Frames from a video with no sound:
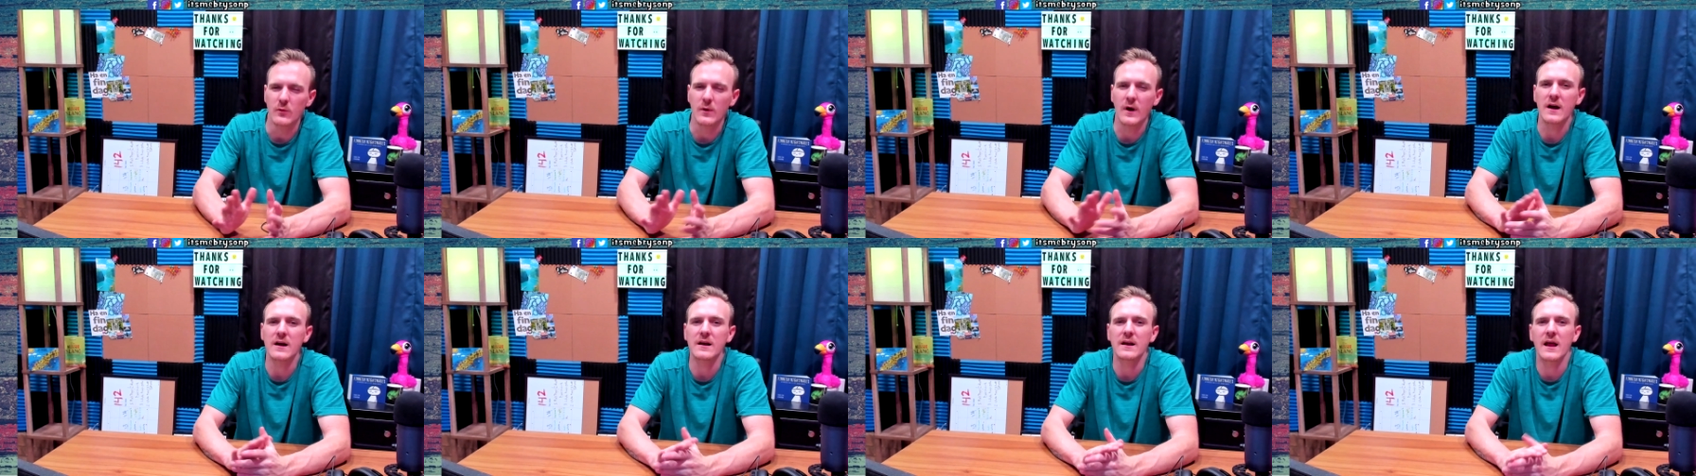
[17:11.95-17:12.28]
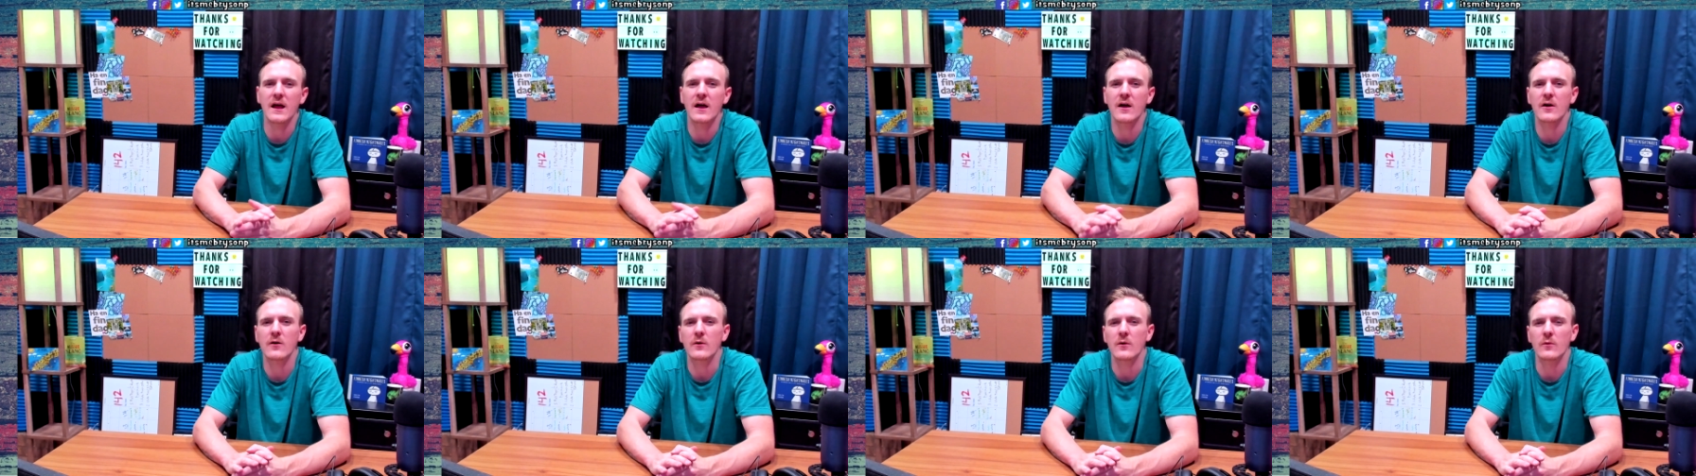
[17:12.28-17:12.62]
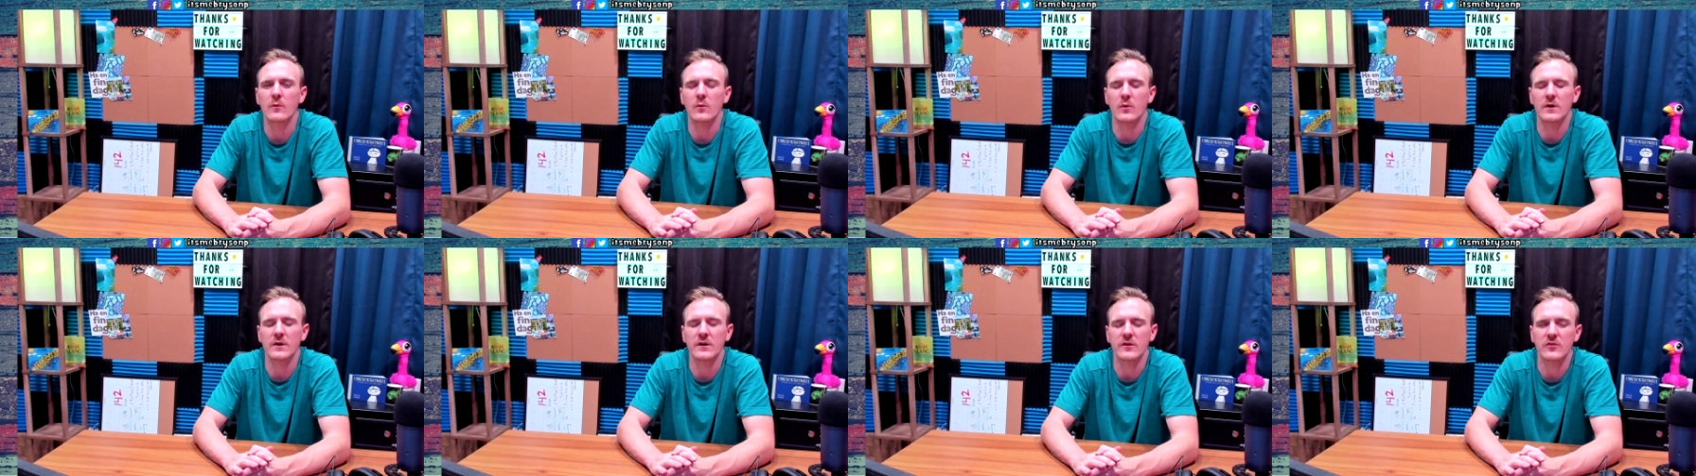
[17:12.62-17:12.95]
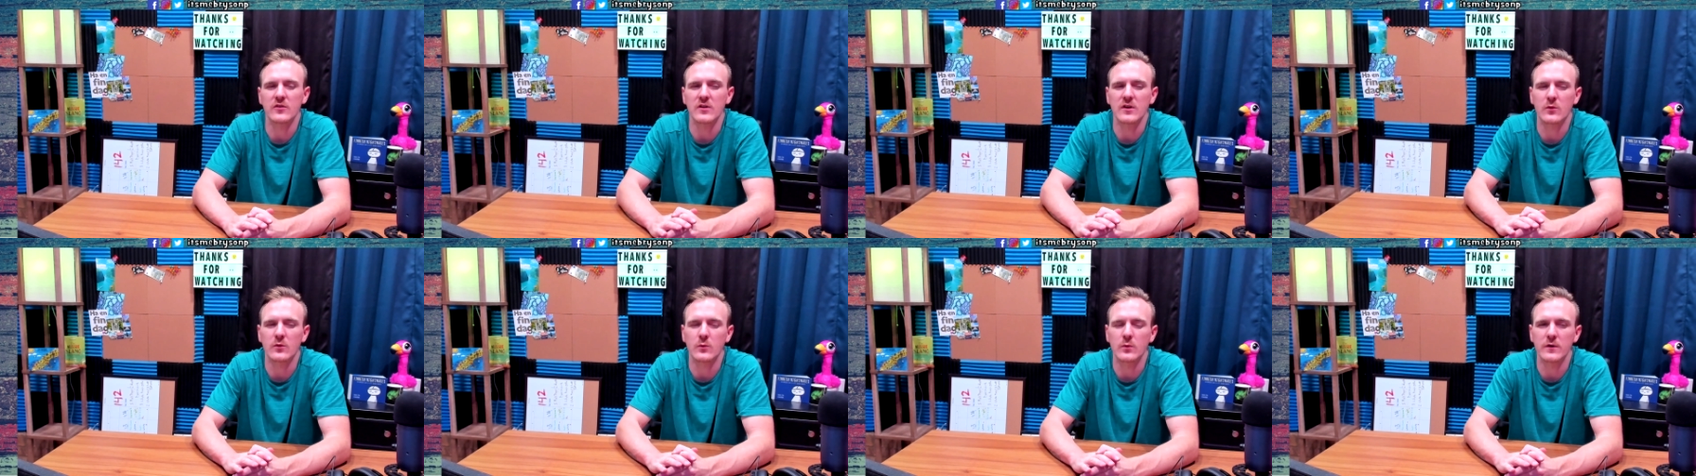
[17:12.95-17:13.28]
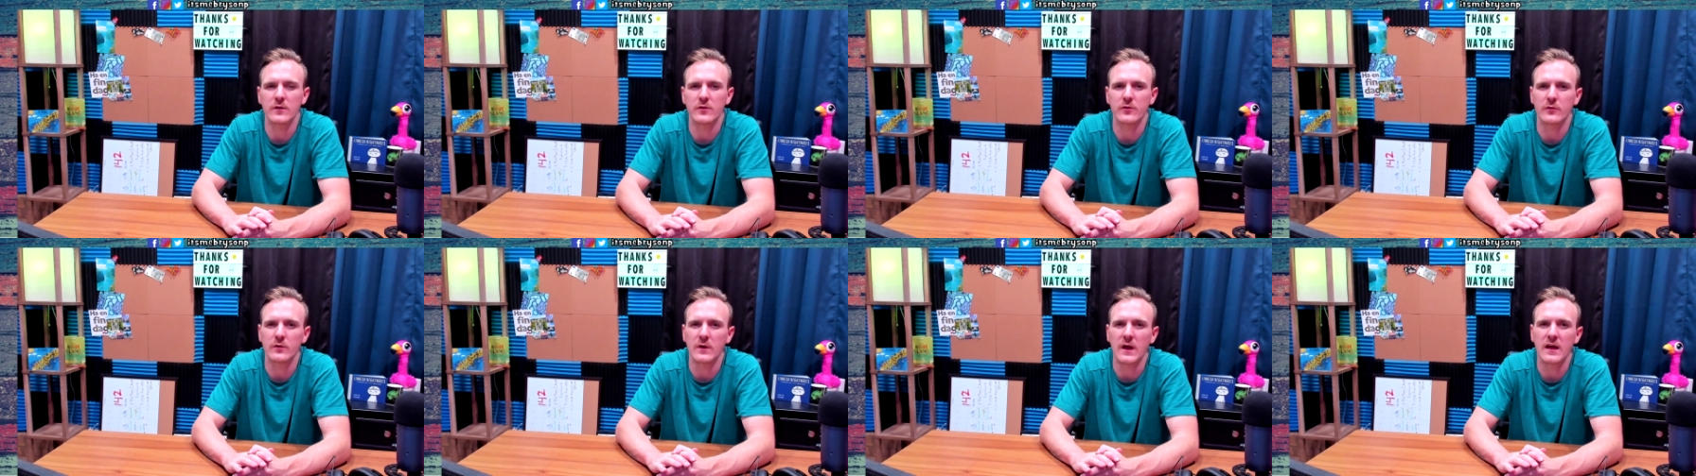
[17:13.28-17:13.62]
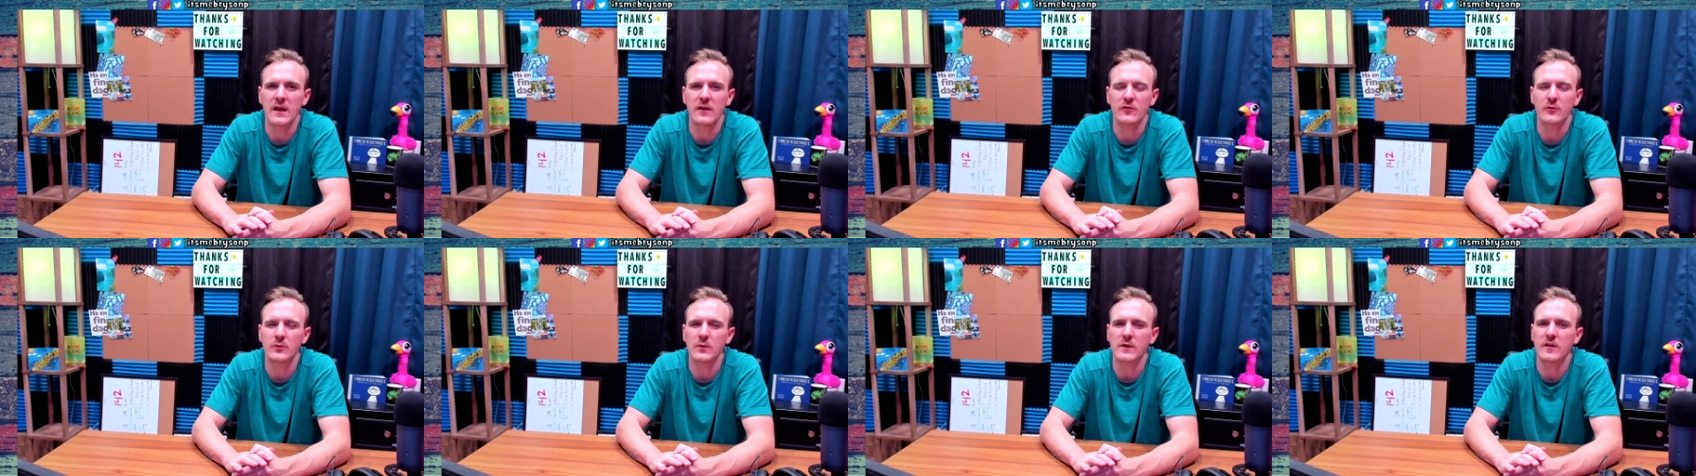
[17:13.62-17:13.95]
Right now, we're going to stick with
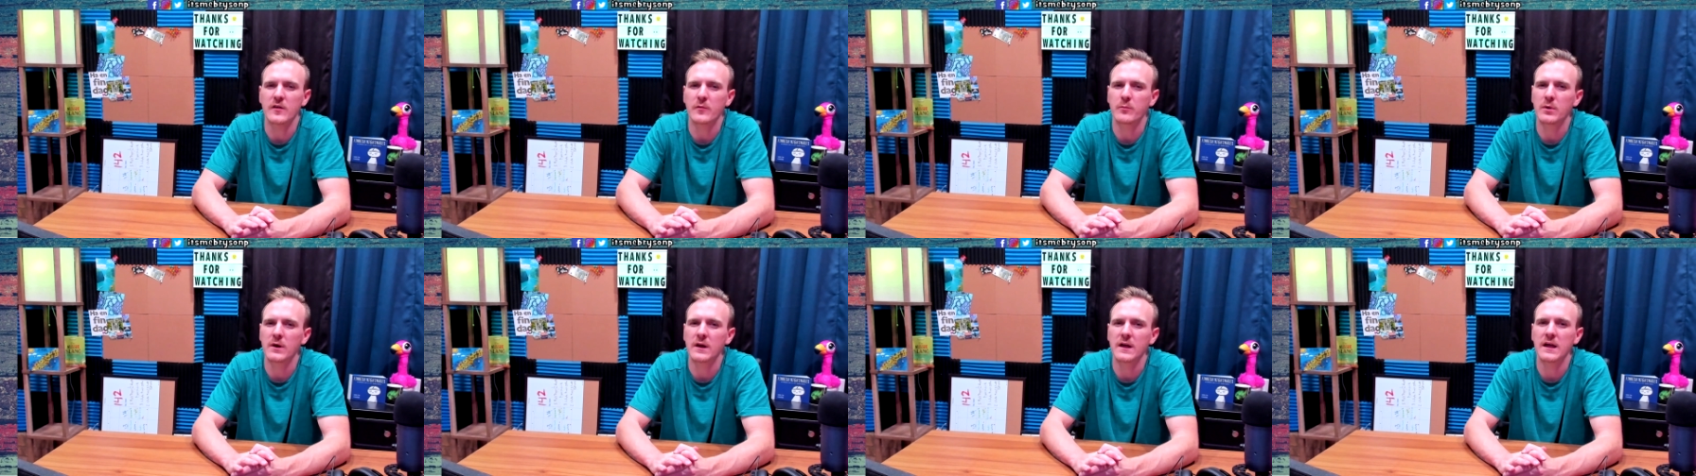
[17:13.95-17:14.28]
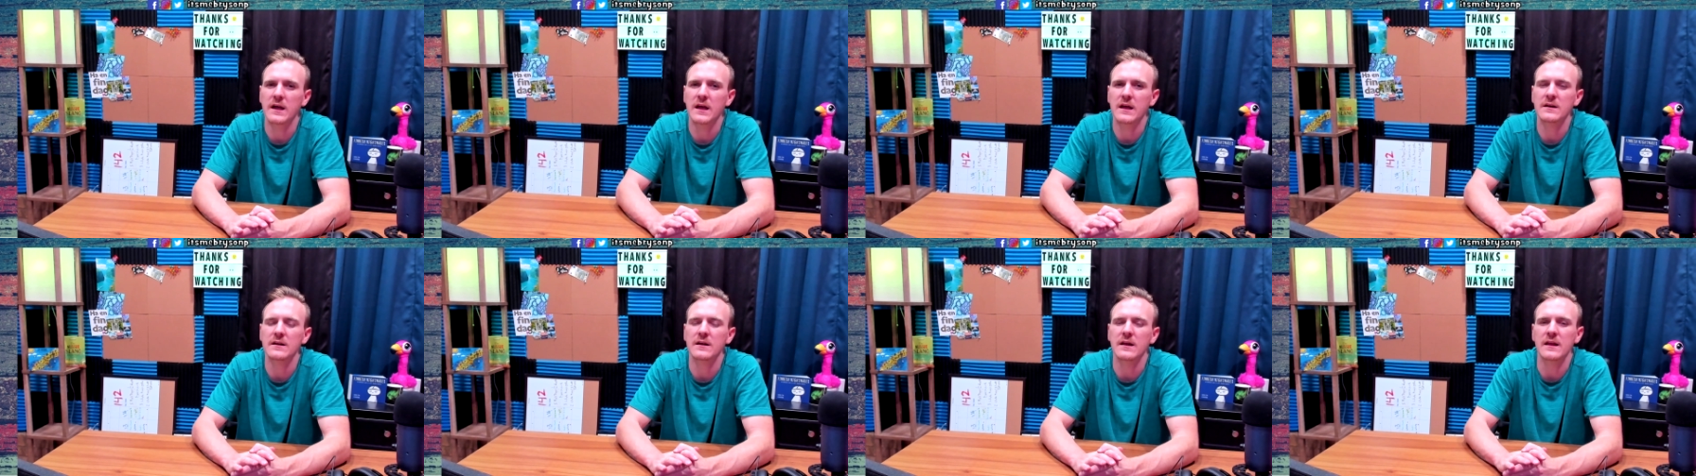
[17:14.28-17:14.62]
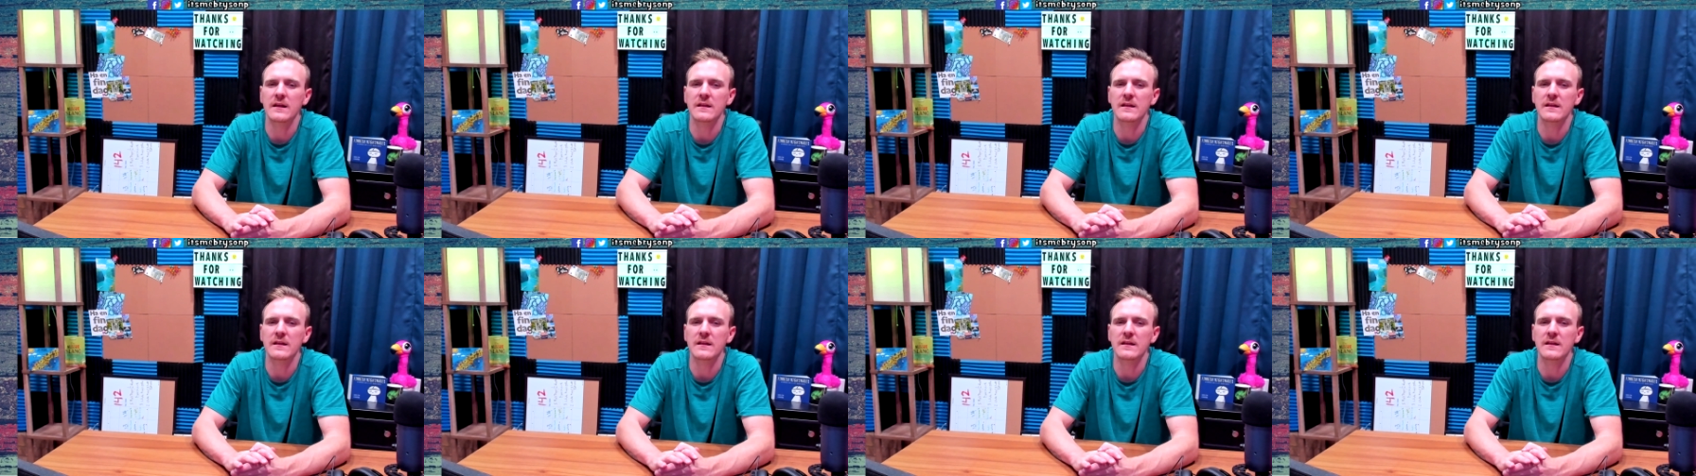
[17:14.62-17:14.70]
last week's plan,